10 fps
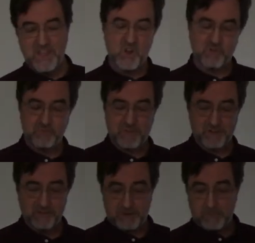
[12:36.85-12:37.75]
No,
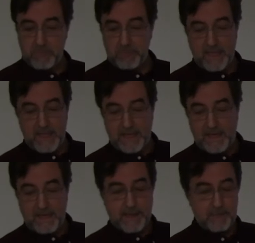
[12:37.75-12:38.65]
seriously.
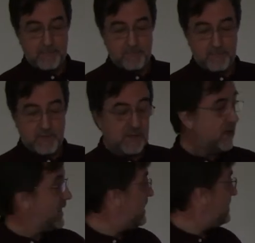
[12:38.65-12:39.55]
Uh,
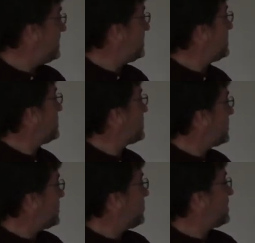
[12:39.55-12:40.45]
a digital
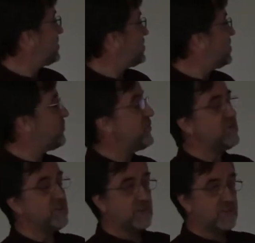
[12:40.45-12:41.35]
certificate
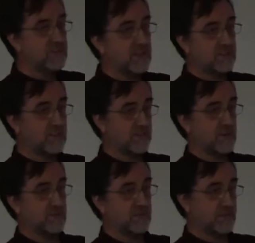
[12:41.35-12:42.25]
officially states that
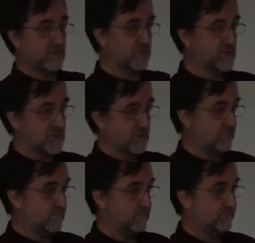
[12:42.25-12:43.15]
something is true,
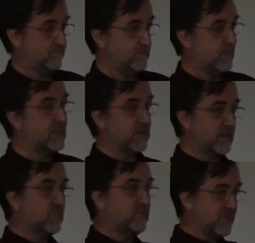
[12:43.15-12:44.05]

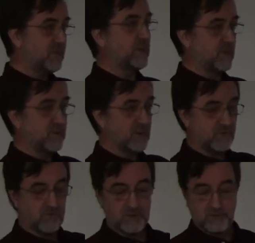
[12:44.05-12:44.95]
like a physical
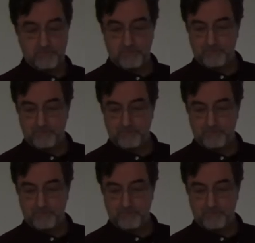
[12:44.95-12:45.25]
certificate.